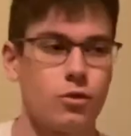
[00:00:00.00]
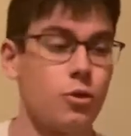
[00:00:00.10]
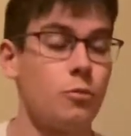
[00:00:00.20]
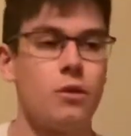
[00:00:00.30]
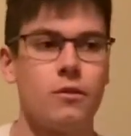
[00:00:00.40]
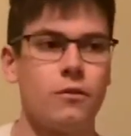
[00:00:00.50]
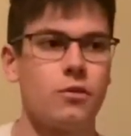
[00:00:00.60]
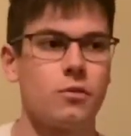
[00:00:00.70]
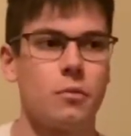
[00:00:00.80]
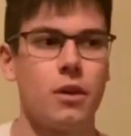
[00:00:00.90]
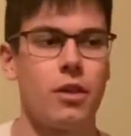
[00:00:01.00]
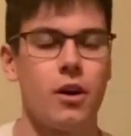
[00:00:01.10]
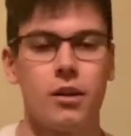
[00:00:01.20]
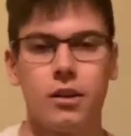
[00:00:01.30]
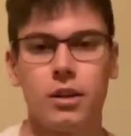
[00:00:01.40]
2 million views a month on
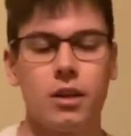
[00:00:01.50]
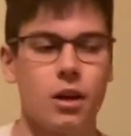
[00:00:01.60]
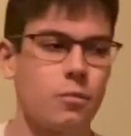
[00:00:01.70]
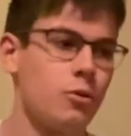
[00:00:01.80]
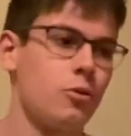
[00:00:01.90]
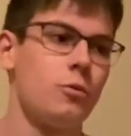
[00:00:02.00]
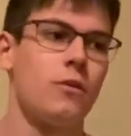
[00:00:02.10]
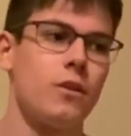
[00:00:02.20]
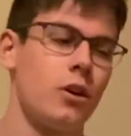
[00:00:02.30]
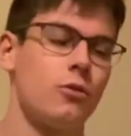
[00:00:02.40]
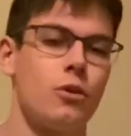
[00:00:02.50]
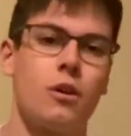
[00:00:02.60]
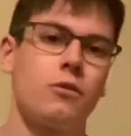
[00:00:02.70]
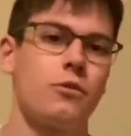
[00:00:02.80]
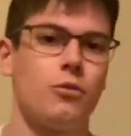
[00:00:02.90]
TikTok. Boom, you have $100,
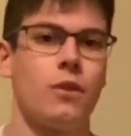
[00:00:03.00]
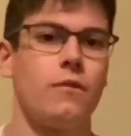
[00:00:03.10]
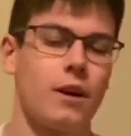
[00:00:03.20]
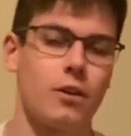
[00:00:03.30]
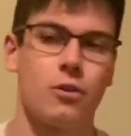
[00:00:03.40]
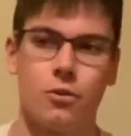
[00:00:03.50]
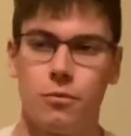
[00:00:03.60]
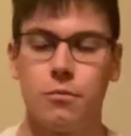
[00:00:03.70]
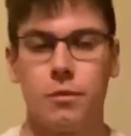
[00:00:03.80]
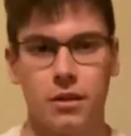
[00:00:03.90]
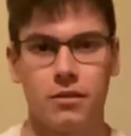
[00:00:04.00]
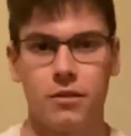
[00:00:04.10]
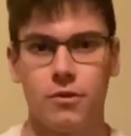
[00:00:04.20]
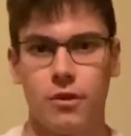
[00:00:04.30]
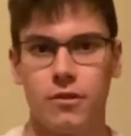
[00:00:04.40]
so you have $900 left you
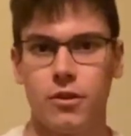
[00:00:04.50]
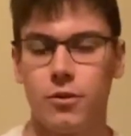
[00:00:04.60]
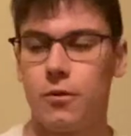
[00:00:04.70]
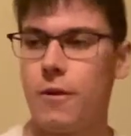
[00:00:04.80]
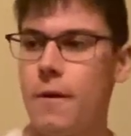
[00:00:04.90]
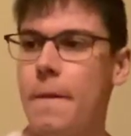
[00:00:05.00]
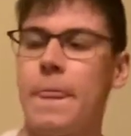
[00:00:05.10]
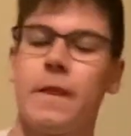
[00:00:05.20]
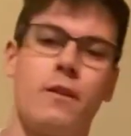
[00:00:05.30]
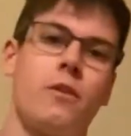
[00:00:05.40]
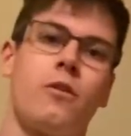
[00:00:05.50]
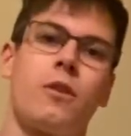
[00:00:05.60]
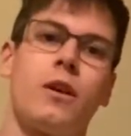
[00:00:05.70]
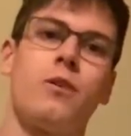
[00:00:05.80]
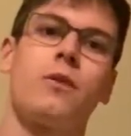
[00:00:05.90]
have to do. Okay,
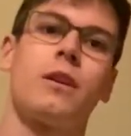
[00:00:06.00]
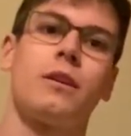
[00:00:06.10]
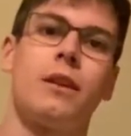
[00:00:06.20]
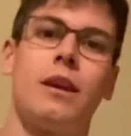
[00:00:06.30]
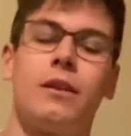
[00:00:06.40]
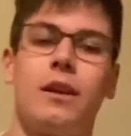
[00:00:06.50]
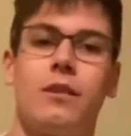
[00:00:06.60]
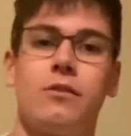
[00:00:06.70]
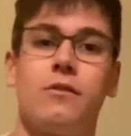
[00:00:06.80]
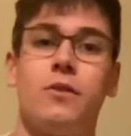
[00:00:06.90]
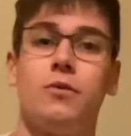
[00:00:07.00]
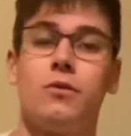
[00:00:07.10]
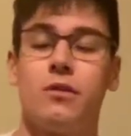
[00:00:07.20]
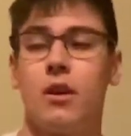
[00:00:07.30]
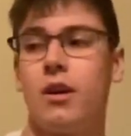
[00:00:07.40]
you get 10,000 views
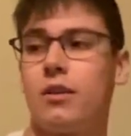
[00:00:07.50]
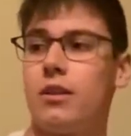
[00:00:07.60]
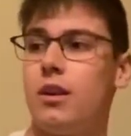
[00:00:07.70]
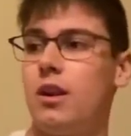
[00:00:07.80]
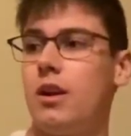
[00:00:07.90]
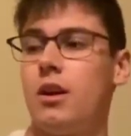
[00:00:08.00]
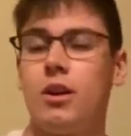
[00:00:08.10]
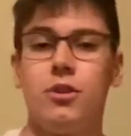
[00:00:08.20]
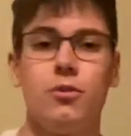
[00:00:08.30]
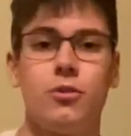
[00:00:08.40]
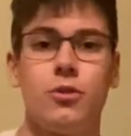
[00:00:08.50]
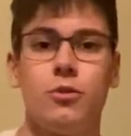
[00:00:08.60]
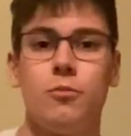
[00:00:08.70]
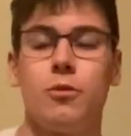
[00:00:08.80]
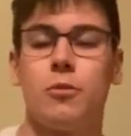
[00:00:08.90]
on YouTube
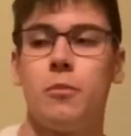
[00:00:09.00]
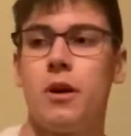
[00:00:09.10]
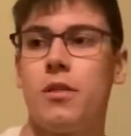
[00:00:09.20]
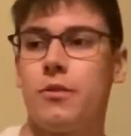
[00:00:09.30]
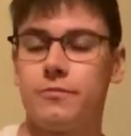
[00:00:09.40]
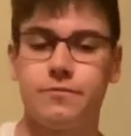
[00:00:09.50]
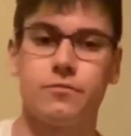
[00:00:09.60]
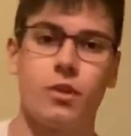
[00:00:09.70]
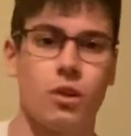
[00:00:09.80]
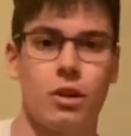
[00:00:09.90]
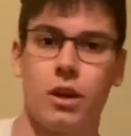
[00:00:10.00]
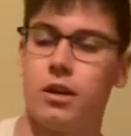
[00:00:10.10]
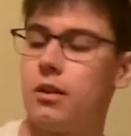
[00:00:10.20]
per month. Okay,